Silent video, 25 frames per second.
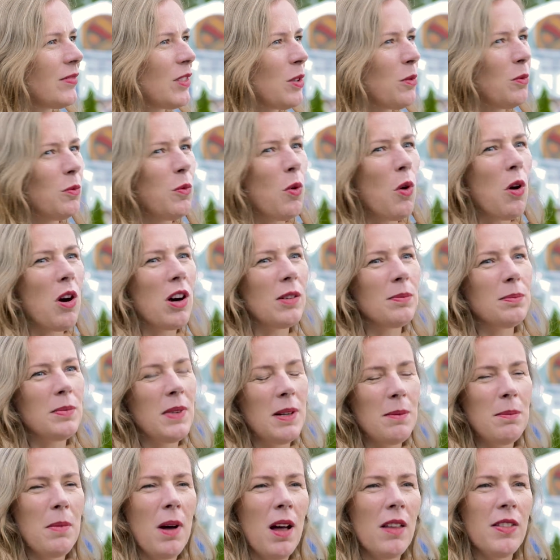
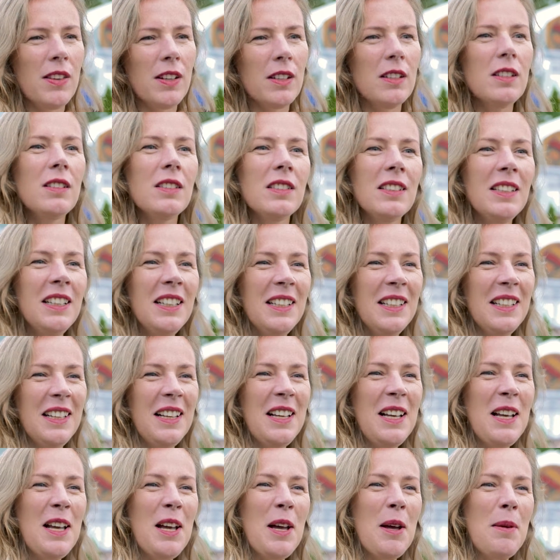warm mother,
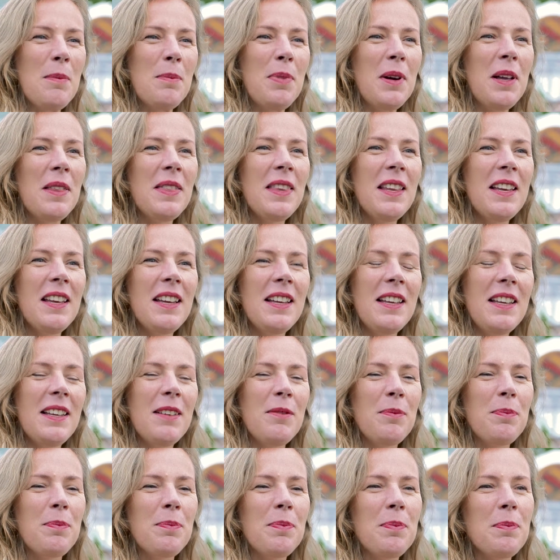but
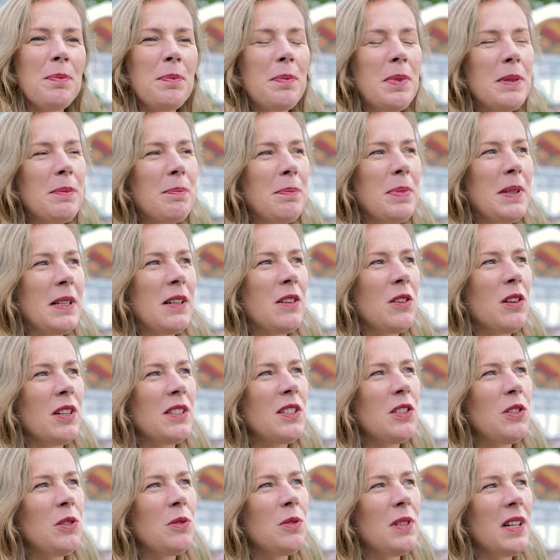
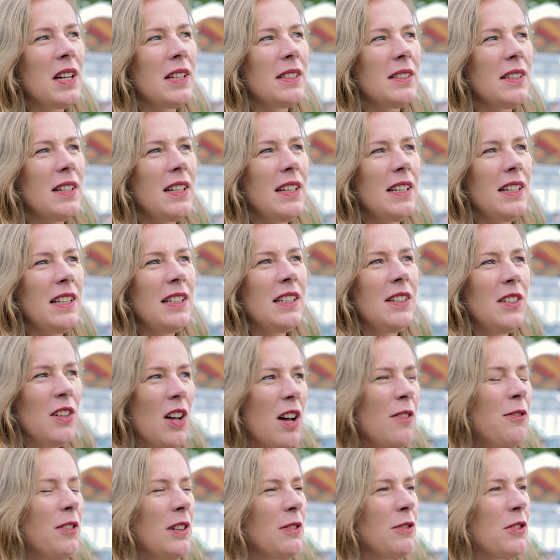because you can, in a
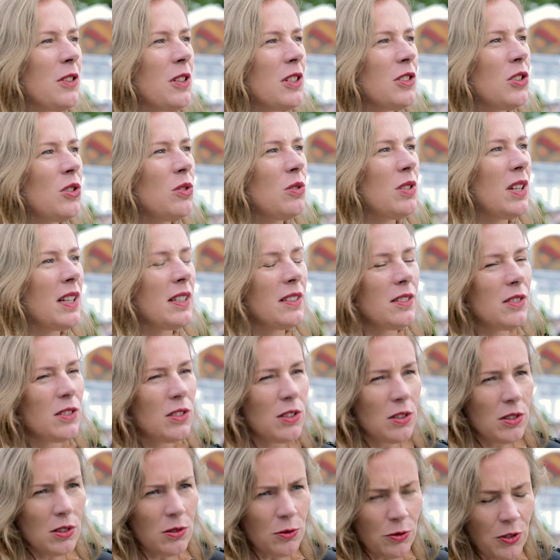novel, of course, you
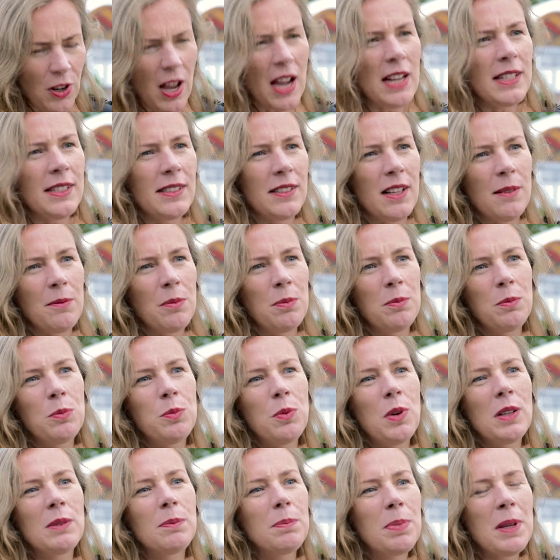write
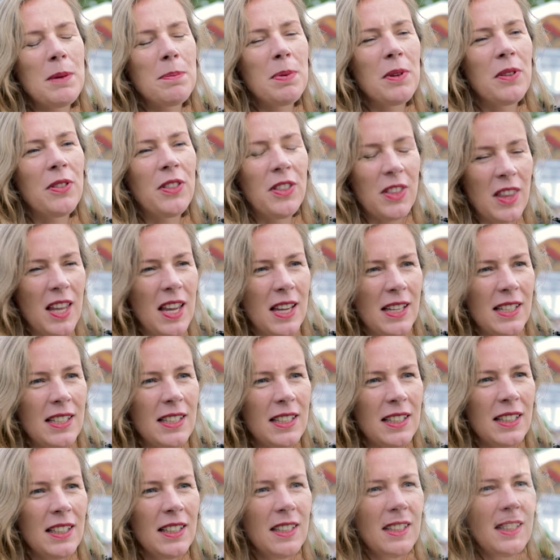what people
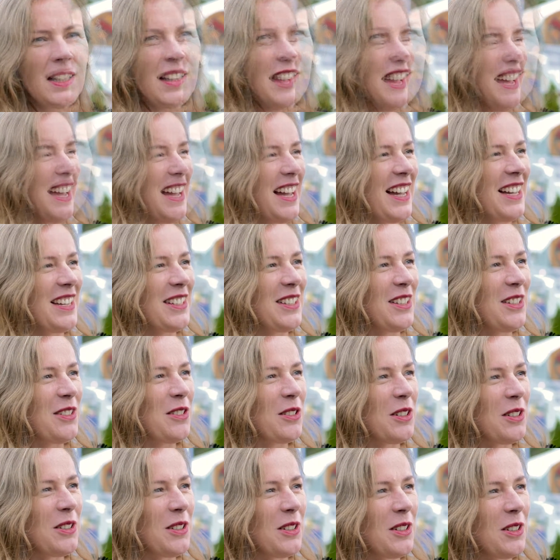think.
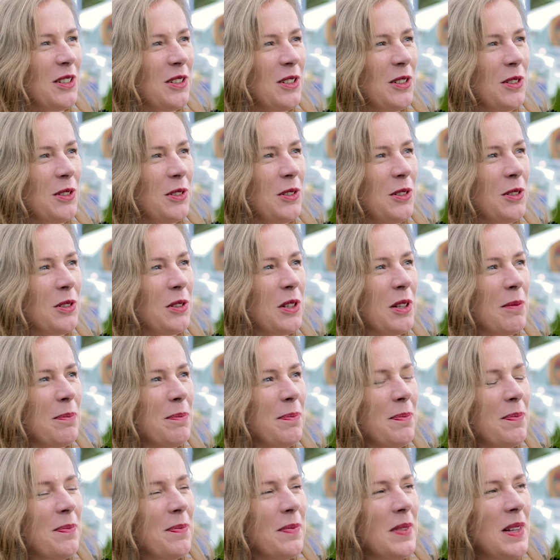You
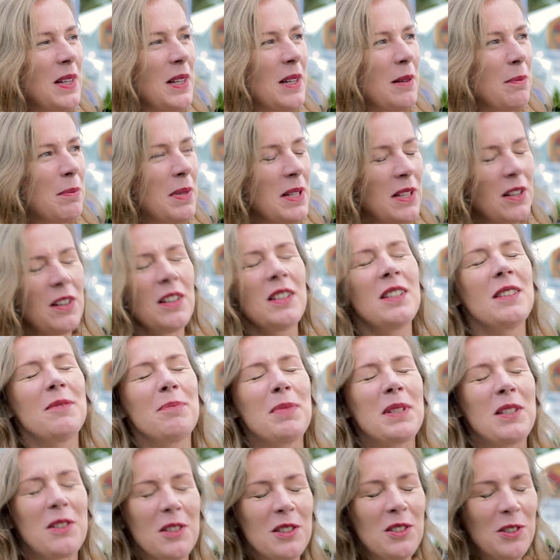can.
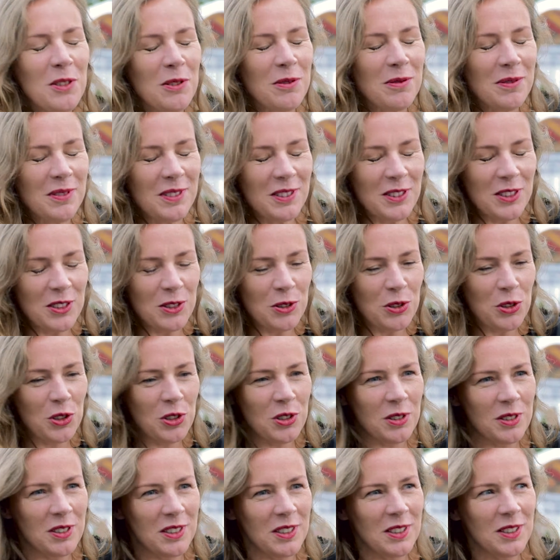Because you
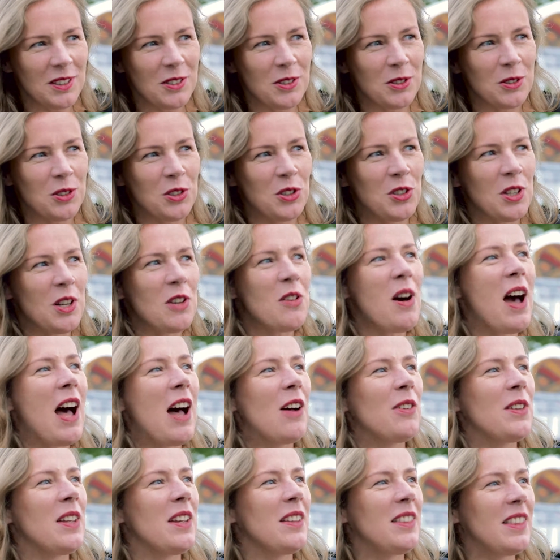show
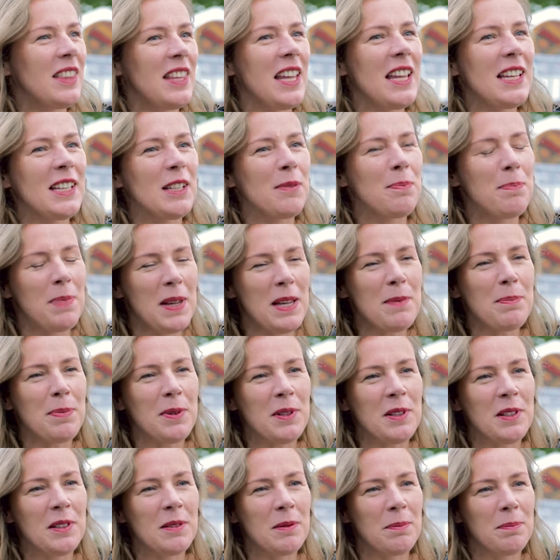how they think,
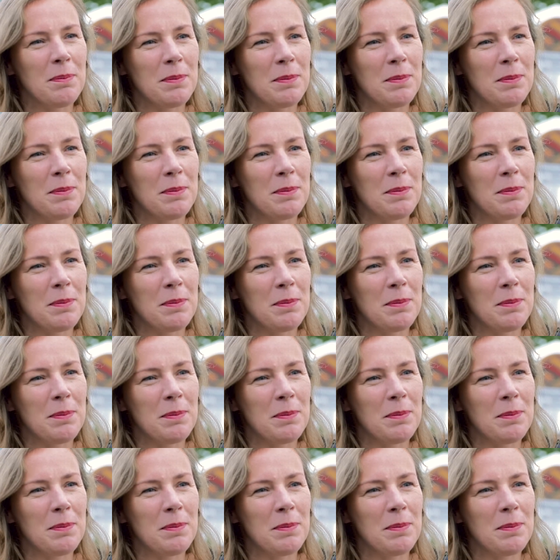people